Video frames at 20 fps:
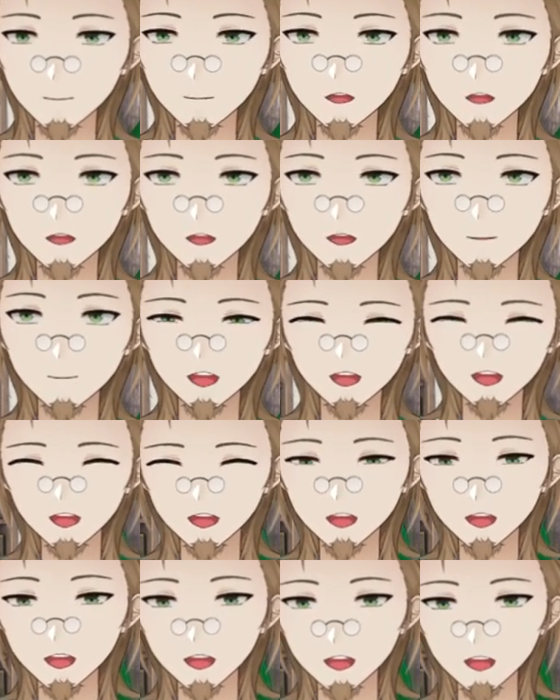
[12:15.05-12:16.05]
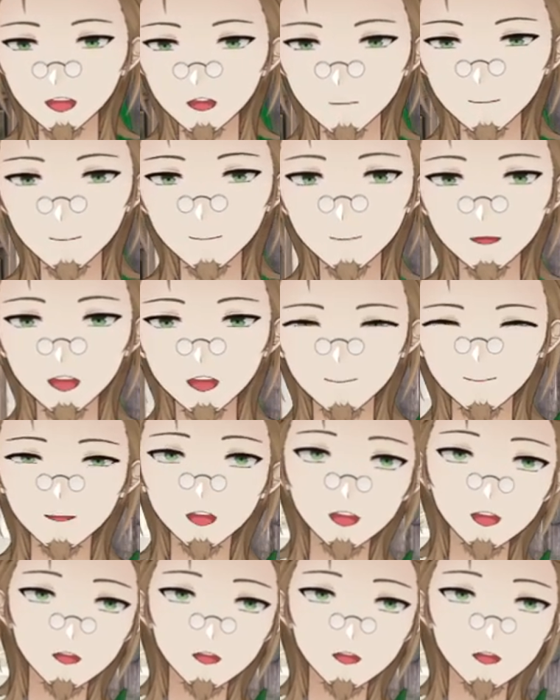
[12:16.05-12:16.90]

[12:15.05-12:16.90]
um, I liked it, but man,